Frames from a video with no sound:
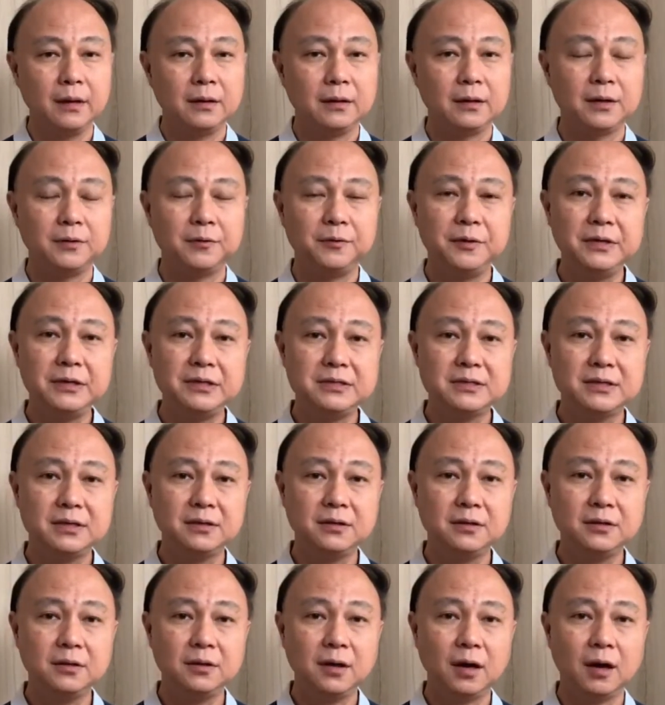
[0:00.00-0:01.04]
The
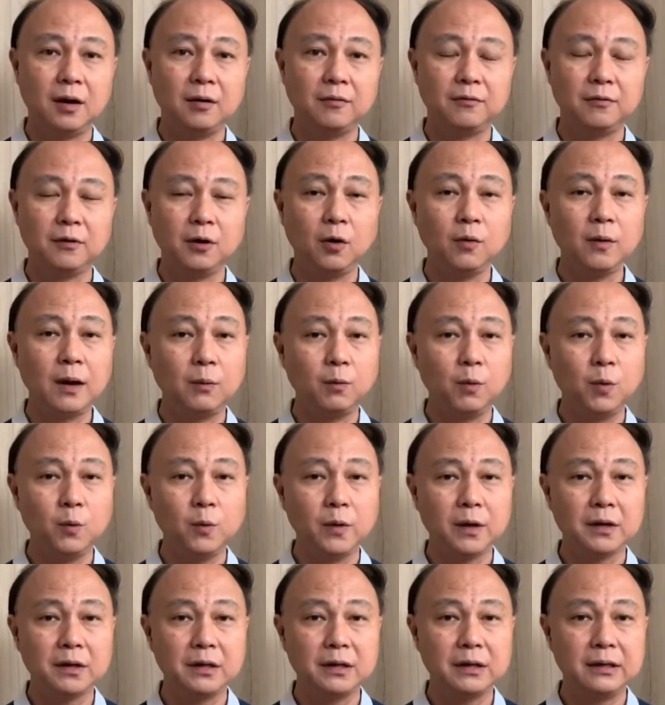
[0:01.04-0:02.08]
reason of long hour
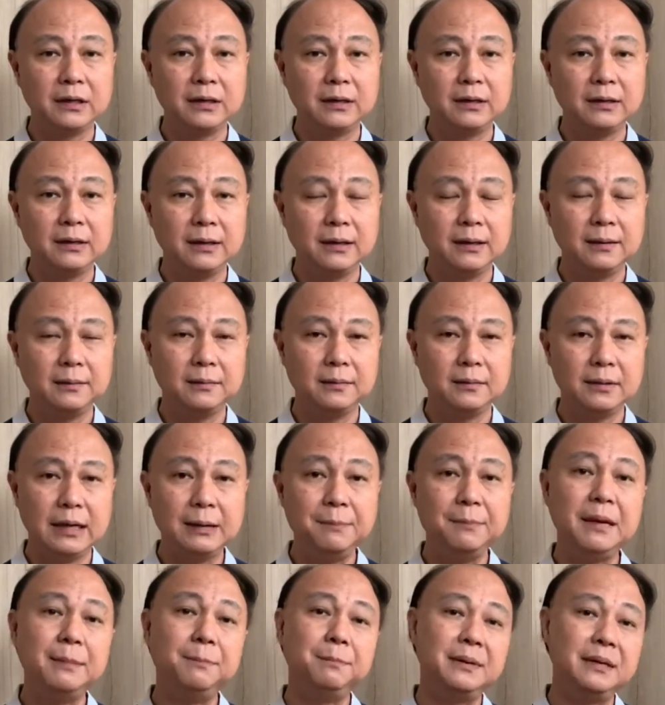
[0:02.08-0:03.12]
working, they
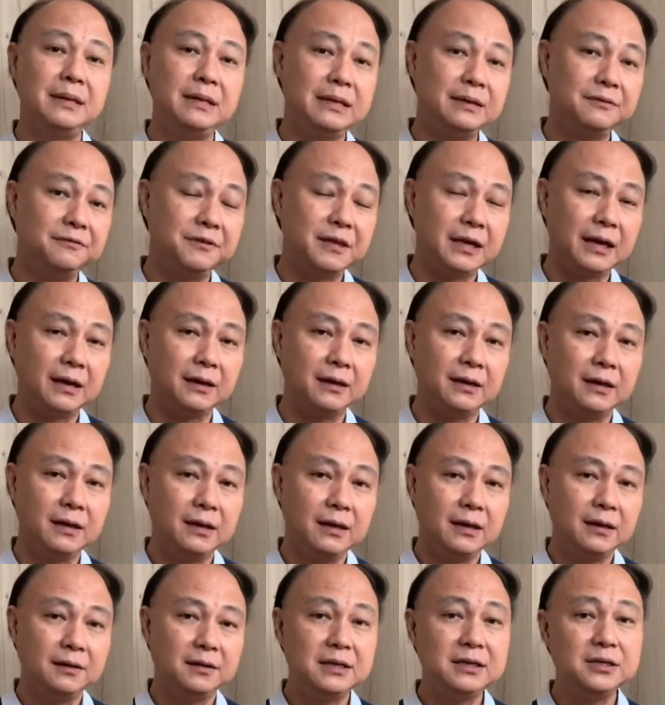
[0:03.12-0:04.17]
may believe that
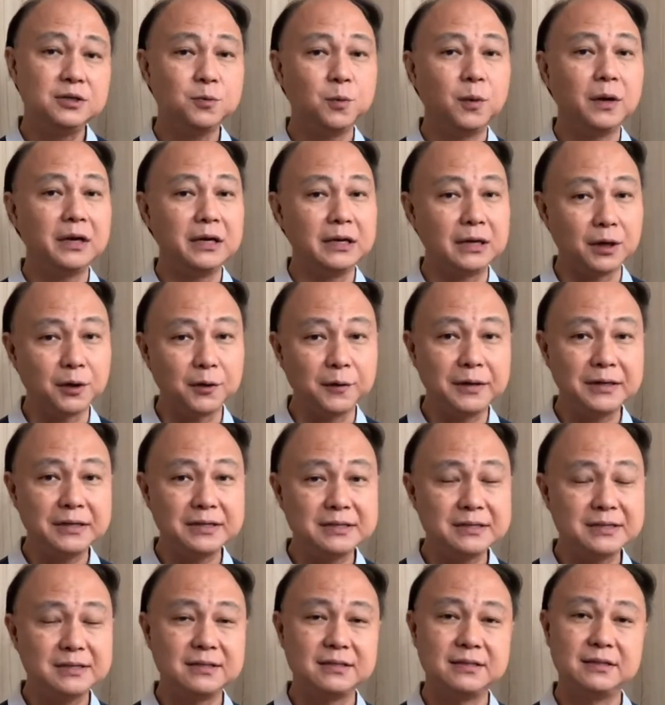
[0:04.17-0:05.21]
this will
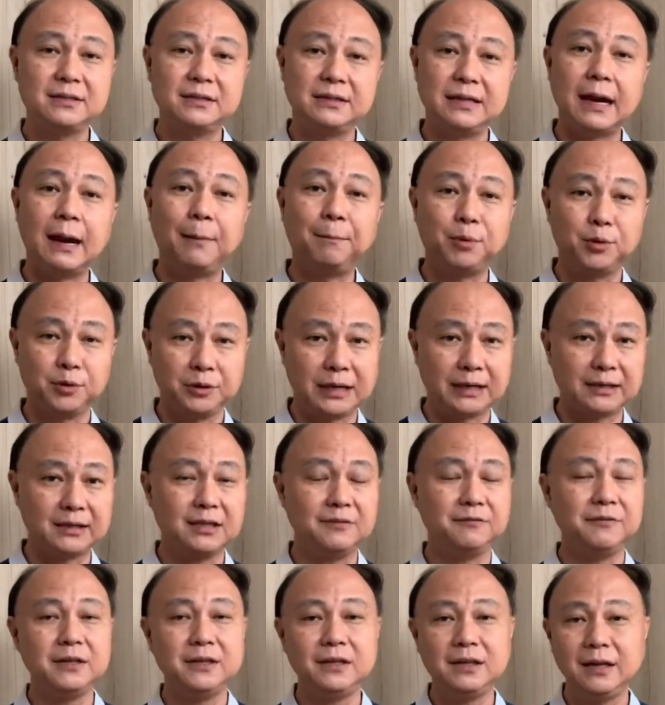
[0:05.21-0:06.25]
increase their
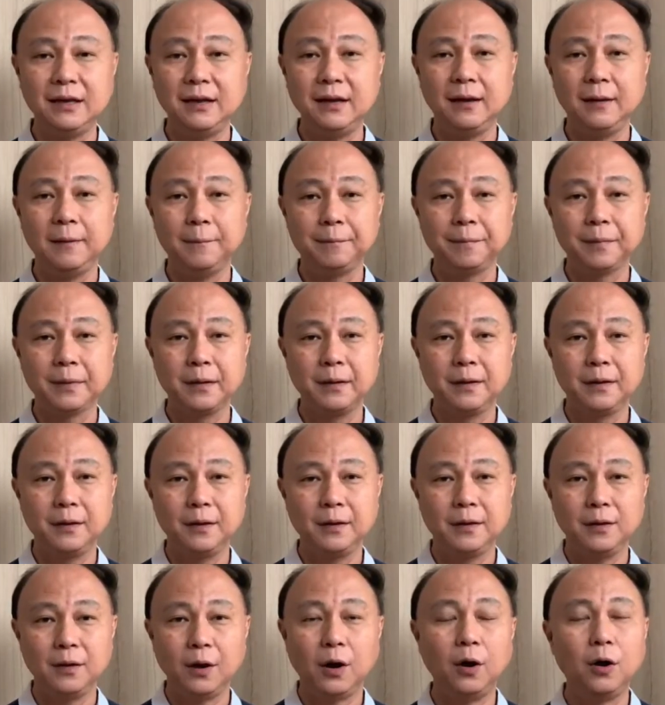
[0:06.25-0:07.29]
productivity
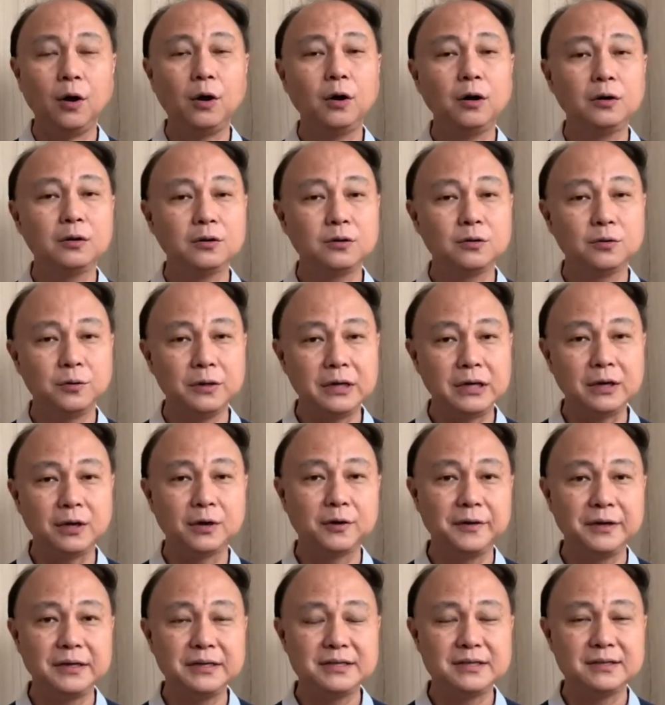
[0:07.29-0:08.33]
or to
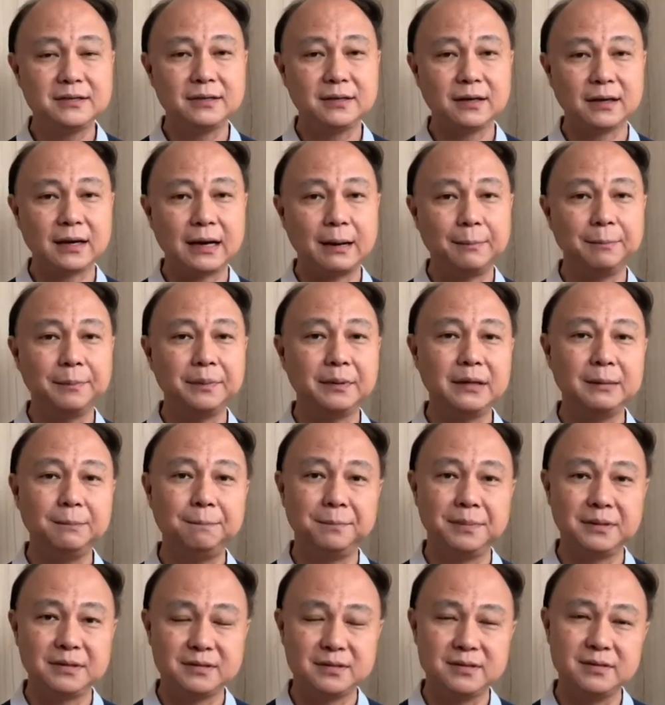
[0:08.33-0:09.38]
increase the company
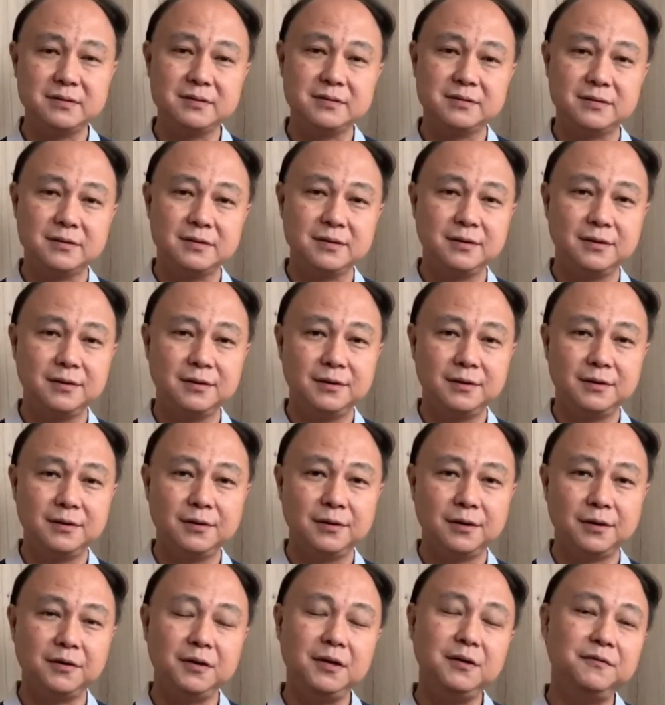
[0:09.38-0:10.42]
business
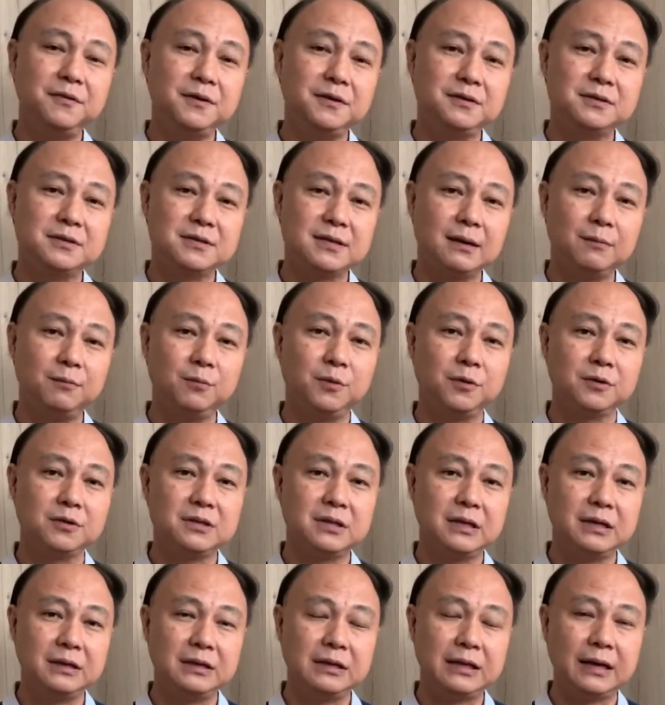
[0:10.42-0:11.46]
or even some would
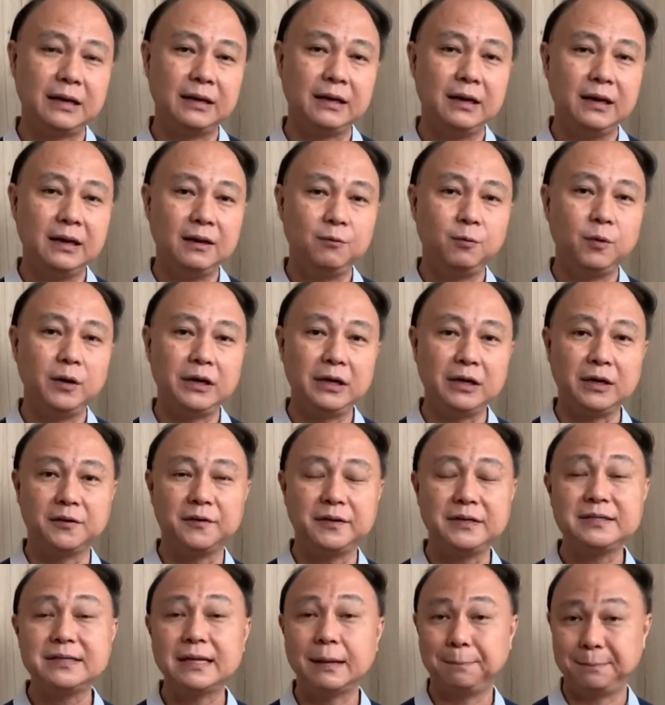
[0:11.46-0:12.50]
think that will
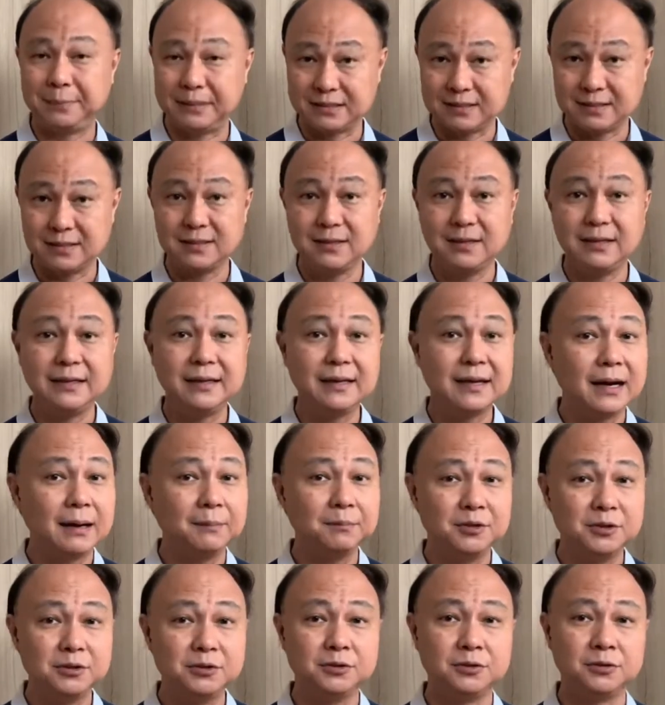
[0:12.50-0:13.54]
increase their personal income
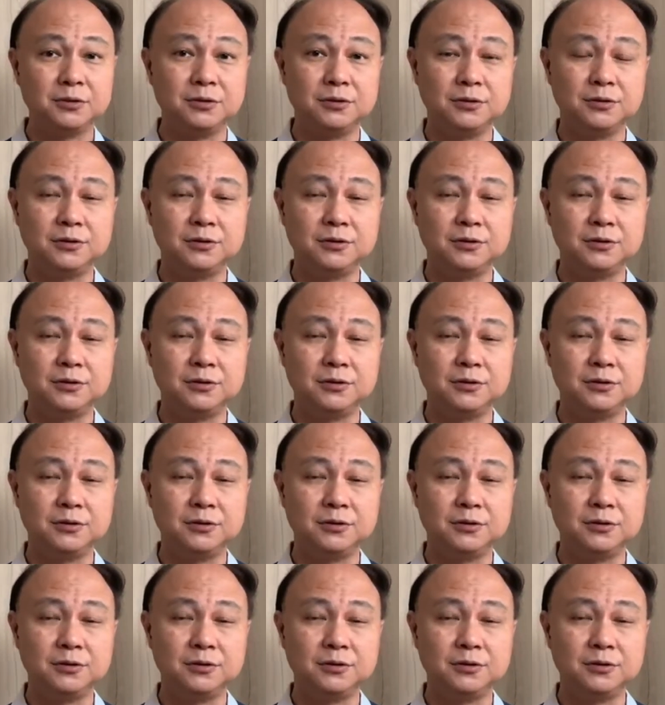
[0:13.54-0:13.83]
too.